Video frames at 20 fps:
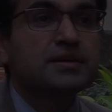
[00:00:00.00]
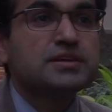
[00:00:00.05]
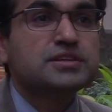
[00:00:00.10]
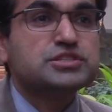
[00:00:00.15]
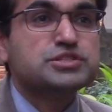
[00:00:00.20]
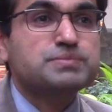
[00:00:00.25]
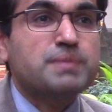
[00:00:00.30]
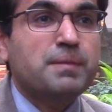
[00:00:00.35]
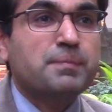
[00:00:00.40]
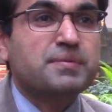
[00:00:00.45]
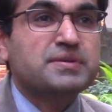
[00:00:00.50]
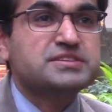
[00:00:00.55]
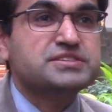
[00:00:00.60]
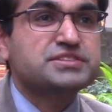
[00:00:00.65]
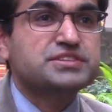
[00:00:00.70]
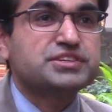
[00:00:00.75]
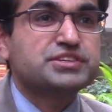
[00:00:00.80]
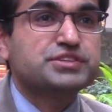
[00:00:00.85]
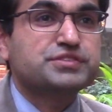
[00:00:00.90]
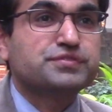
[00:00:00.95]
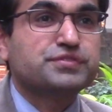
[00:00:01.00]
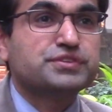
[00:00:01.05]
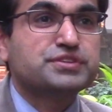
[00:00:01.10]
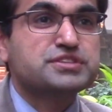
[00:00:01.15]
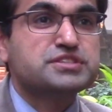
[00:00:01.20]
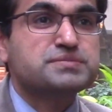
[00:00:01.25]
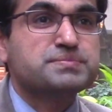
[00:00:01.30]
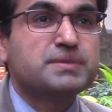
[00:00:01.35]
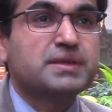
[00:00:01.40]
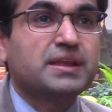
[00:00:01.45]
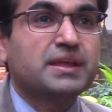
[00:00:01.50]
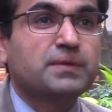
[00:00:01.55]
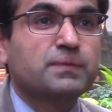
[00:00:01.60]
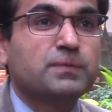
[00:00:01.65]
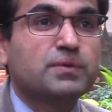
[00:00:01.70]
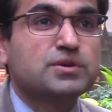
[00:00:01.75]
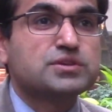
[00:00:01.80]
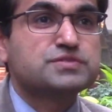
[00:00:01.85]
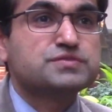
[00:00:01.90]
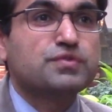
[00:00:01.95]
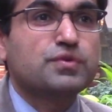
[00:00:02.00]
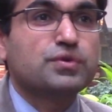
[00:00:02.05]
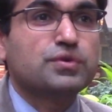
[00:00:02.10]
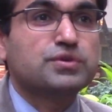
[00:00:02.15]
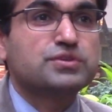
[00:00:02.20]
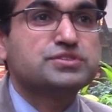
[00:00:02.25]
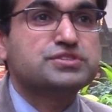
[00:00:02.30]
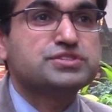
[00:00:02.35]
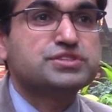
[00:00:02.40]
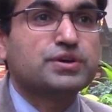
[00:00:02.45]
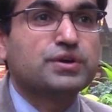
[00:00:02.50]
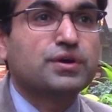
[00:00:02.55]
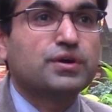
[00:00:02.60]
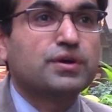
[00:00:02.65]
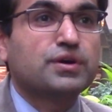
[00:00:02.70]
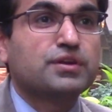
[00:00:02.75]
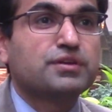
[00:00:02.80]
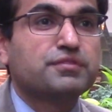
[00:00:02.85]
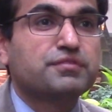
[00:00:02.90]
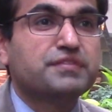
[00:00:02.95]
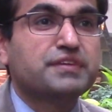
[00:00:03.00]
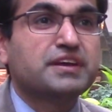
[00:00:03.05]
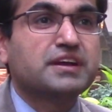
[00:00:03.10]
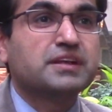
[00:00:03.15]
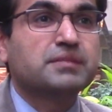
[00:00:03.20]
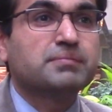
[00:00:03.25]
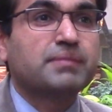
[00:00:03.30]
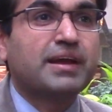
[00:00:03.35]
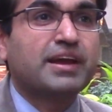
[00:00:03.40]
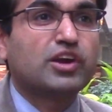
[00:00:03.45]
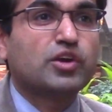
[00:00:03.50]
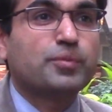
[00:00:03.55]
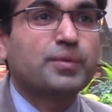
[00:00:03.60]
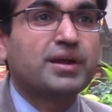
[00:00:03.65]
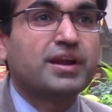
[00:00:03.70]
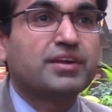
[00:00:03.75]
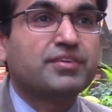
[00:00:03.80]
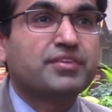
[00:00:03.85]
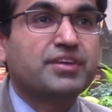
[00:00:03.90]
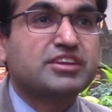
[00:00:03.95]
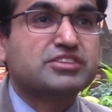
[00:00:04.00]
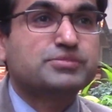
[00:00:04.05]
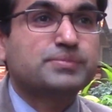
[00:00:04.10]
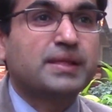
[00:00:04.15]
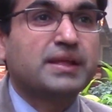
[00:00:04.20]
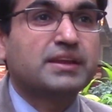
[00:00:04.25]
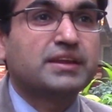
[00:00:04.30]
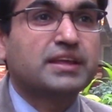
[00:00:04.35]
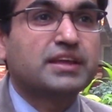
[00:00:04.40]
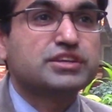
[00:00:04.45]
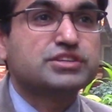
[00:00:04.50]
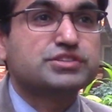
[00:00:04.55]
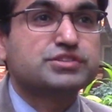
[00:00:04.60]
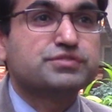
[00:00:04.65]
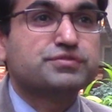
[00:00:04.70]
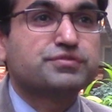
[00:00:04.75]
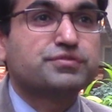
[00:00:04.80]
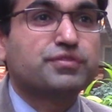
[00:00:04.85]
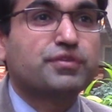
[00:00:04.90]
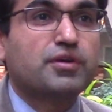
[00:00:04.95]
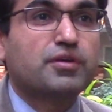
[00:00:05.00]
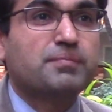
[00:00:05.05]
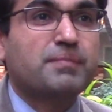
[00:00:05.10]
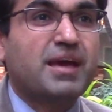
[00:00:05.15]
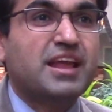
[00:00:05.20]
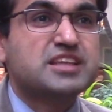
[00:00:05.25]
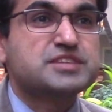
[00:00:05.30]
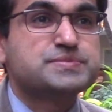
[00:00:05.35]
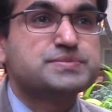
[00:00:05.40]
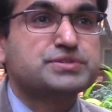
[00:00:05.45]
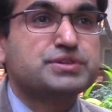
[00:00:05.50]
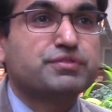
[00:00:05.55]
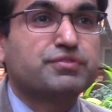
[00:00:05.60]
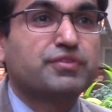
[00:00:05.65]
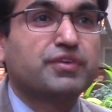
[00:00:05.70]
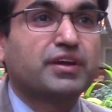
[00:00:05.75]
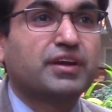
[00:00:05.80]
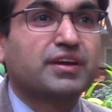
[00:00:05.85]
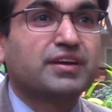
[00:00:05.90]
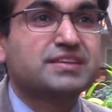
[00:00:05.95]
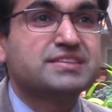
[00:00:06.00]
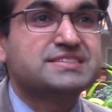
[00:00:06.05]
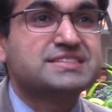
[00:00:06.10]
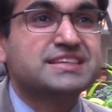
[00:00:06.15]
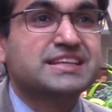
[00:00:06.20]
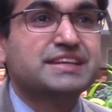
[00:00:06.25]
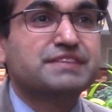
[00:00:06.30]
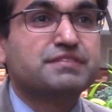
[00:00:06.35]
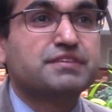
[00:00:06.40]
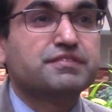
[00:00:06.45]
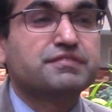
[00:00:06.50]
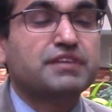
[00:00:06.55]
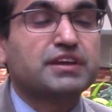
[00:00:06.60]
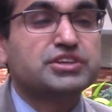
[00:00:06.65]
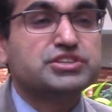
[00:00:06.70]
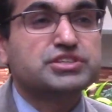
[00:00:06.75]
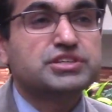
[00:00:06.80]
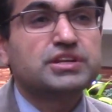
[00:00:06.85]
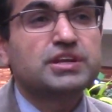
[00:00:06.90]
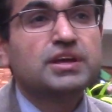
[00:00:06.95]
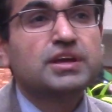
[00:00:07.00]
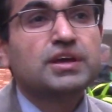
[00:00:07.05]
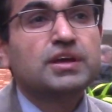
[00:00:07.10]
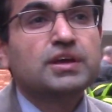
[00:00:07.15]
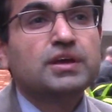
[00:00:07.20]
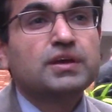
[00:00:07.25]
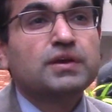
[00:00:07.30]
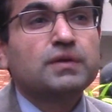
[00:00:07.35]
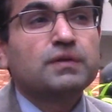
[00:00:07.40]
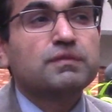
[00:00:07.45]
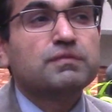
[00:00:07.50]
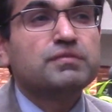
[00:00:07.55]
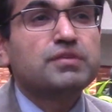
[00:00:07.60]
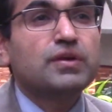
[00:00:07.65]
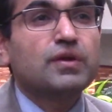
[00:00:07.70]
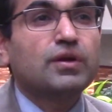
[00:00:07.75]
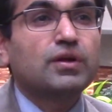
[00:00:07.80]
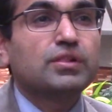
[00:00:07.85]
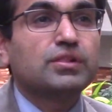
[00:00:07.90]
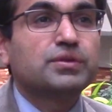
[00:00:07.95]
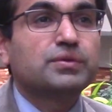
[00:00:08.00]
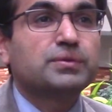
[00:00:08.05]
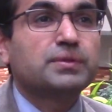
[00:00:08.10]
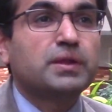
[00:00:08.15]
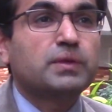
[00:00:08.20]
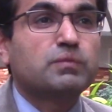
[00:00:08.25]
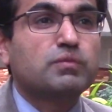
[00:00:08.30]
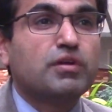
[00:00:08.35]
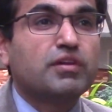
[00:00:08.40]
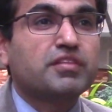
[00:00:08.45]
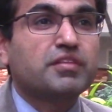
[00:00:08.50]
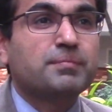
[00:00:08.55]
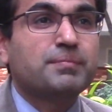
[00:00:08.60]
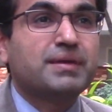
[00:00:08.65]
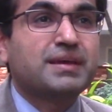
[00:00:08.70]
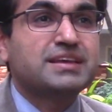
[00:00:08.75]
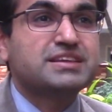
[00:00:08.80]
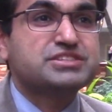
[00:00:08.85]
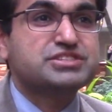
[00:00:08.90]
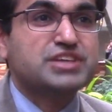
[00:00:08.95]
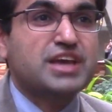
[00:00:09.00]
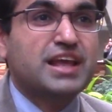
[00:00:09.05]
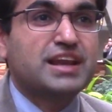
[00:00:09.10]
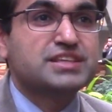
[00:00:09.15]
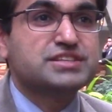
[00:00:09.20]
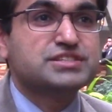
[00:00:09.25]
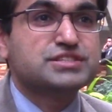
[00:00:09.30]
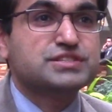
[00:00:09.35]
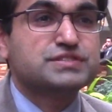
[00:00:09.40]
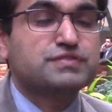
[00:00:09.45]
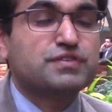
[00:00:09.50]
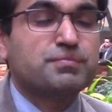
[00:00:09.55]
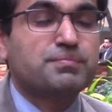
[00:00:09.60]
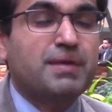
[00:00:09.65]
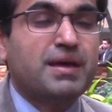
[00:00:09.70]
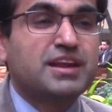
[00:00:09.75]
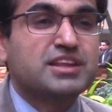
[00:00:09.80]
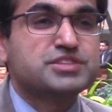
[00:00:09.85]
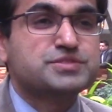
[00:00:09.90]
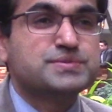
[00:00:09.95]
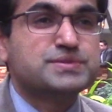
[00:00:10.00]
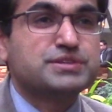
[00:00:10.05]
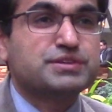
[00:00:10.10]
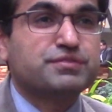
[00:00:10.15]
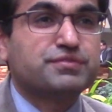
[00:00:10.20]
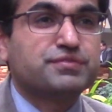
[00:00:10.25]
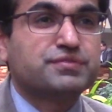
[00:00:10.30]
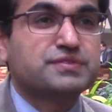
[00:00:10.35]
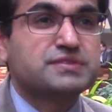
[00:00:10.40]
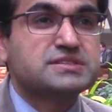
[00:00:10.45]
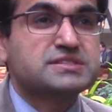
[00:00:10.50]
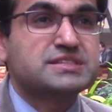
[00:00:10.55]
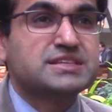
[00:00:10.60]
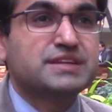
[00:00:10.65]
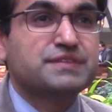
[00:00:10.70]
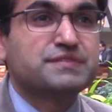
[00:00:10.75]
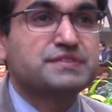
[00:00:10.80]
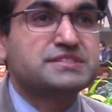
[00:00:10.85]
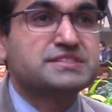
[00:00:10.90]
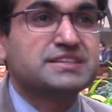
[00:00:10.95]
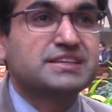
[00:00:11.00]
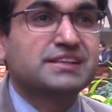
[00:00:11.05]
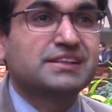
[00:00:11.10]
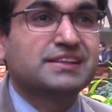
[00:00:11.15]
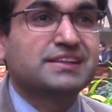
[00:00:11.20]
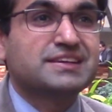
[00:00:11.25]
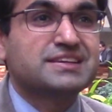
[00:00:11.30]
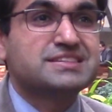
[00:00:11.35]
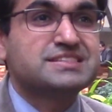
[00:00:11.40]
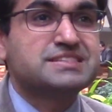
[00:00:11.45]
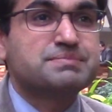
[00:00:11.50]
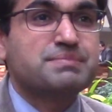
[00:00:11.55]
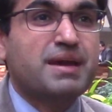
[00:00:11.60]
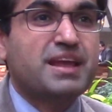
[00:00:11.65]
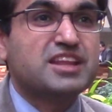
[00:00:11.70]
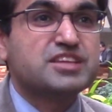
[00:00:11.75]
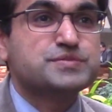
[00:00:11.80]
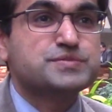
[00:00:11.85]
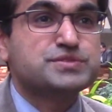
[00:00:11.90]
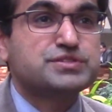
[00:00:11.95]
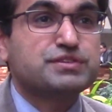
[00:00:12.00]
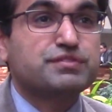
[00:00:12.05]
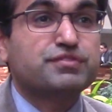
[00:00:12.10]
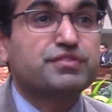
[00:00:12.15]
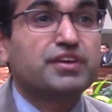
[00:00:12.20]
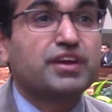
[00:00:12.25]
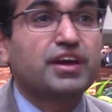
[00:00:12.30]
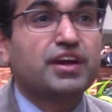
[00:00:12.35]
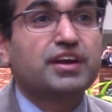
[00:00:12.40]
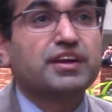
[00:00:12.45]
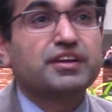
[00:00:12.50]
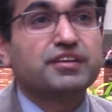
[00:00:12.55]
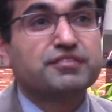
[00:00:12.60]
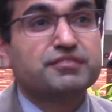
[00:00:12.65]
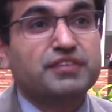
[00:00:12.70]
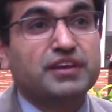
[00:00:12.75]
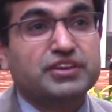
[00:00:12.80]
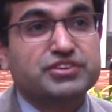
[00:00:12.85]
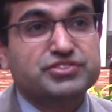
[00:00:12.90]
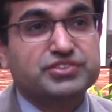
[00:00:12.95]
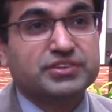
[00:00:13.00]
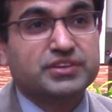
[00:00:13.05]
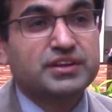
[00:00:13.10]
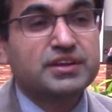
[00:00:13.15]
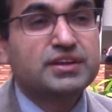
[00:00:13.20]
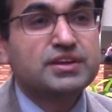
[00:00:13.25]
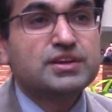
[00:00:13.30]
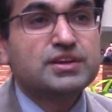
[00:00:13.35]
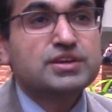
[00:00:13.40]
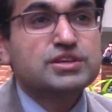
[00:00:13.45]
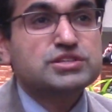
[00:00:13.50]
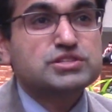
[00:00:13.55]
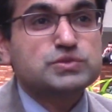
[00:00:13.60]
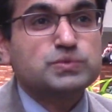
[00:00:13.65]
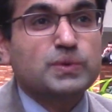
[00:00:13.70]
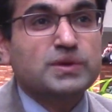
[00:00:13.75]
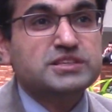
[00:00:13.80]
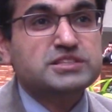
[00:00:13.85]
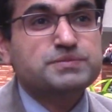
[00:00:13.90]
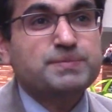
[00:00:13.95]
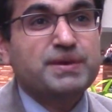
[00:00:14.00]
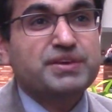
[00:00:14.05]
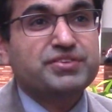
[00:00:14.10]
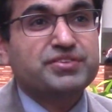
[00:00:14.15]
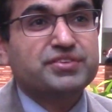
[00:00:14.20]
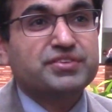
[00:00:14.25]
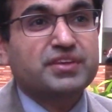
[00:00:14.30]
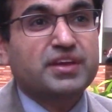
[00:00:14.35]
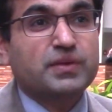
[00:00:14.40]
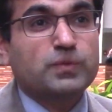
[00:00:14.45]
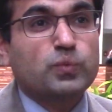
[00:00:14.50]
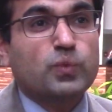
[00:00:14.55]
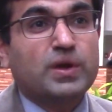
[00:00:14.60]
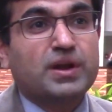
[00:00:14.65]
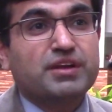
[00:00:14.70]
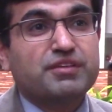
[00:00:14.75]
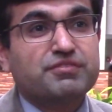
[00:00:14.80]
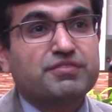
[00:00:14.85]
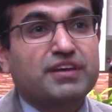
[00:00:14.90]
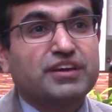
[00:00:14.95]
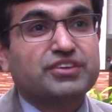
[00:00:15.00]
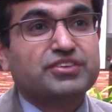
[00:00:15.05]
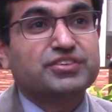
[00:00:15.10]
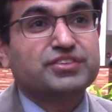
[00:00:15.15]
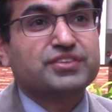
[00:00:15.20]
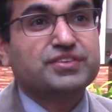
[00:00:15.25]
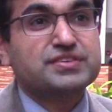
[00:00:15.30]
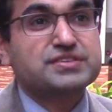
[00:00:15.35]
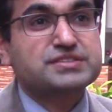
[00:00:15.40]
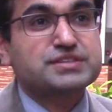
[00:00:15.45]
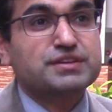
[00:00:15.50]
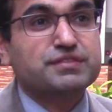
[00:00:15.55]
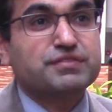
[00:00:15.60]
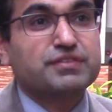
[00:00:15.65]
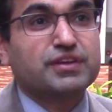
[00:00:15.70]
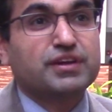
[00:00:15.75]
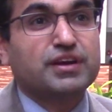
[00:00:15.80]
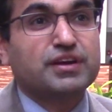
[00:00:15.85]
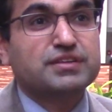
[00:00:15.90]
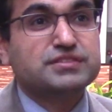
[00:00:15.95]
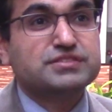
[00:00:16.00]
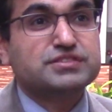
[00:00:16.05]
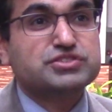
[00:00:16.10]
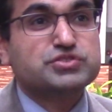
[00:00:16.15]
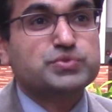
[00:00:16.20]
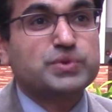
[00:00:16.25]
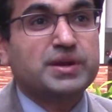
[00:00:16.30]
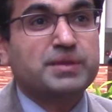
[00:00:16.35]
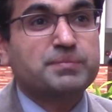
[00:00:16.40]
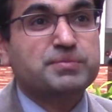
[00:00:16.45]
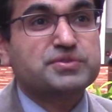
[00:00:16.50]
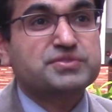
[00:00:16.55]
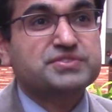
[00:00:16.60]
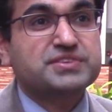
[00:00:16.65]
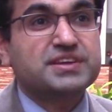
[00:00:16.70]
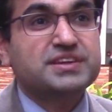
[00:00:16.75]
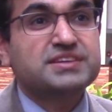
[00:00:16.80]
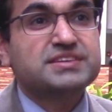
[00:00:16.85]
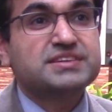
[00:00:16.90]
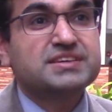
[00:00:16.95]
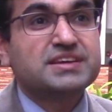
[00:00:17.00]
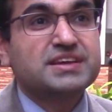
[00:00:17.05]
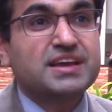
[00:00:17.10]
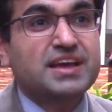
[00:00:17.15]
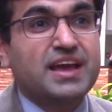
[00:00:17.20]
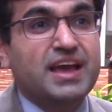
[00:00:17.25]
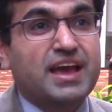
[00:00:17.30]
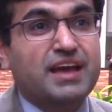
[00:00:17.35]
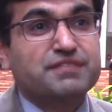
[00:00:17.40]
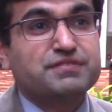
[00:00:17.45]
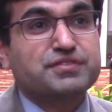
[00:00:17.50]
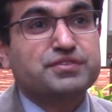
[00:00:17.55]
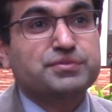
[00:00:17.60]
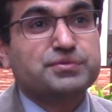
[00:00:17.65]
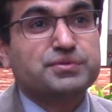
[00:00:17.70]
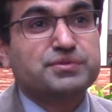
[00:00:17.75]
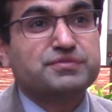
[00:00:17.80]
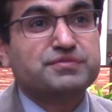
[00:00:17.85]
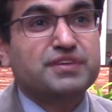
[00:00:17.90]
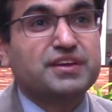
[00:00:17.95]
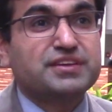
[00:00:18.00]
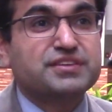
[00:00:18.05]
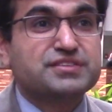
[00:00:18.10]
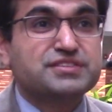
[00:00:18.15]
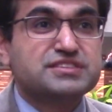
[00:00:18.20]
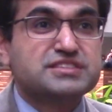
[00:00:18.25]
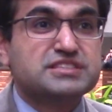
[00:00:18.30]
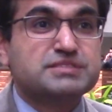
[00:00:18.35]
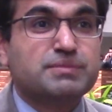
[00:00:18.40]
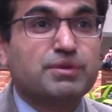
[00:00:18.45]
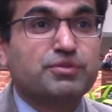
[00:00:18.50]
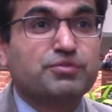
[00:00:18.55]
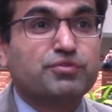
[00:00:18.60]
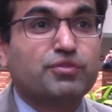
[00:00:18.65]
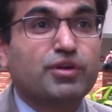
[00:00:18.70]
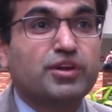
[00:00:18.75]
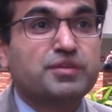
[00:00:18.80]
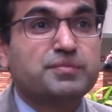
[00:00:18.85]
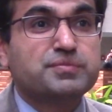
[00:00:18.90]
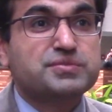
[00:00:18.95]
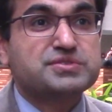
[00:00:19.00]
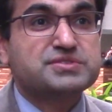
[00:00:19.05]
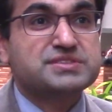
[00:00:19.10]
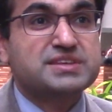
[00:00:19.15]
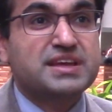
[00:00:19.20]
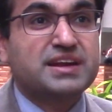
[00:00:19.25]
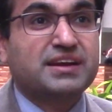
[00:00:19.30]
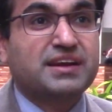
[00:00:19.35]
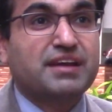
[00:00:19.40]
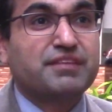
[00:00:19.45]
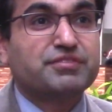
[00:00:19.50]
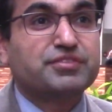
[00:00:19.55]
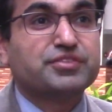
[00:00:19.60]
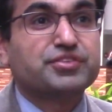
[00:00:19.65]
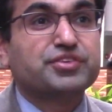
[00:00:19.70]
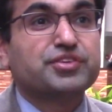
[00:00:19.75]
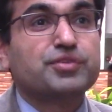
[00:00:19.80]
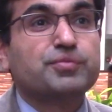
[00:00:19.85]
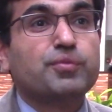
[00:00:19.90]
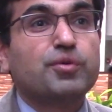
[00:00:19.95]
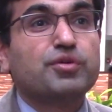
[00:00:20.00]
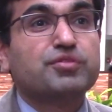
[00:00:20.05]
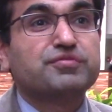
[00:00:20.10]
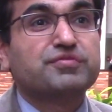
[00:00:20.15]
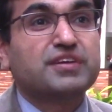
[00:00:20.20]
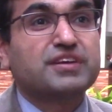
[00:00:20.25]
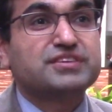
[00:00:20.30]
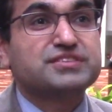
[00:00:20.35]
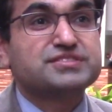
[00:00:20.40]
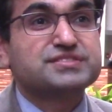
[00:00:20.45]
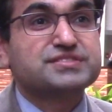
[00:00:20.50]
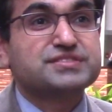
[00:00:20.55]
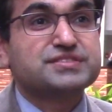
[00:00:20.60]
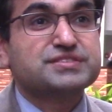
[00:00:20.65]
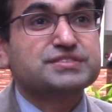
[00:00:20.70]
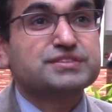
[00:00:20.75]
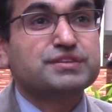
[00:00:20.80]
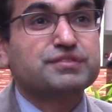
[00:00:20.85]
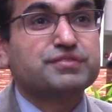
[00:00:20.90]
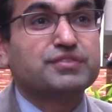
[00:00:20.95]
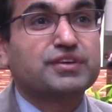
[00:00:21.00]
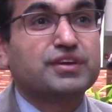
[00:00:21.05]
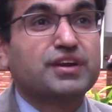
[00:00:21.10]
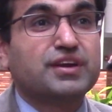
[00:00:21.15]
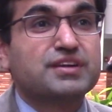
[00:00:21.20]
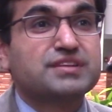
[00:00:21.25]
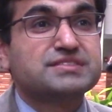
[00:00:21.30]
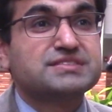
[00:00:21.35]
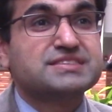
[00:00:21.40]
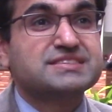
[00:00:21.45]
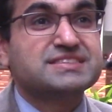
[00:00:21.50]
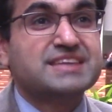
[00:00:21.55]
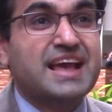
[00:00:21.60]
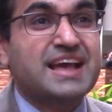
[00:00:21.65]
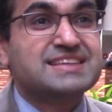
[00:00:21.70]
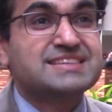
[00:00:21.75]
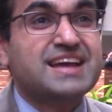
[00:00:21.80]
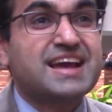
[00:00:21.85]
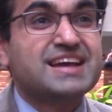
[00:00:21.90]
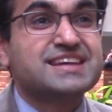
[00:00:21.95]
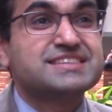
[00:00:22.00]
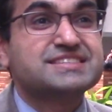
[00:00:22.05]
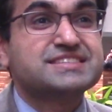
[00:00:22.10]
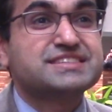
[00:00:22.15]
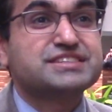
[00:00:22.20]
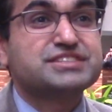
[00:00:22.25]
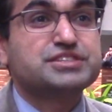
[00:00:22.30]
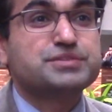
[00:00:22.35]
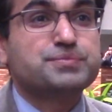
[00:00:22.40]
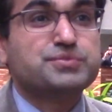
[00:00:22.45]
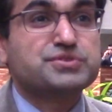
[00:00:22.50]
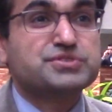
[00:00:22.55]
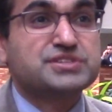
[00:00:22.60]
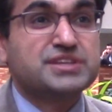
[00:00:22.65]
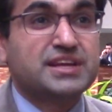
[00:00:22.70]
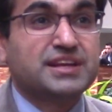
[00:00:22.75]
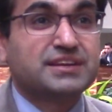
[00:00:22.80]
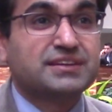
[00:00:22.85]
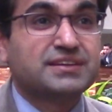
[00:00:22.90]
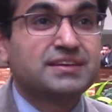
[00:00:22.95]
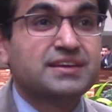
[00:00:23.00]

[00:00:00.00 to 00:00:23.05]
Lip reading: So my presentation for this meeting was focused on fecal microbiota transplantation for management of recurrent C. diff infection. We all know that one of the biggest challenges for management of C. difficile is the management of recurrent infection. So once patients get one infection, the risk of recurrence is 20%. After two infections, about 40%. And after three or more infections, the risk of recurrence is as high as 60%.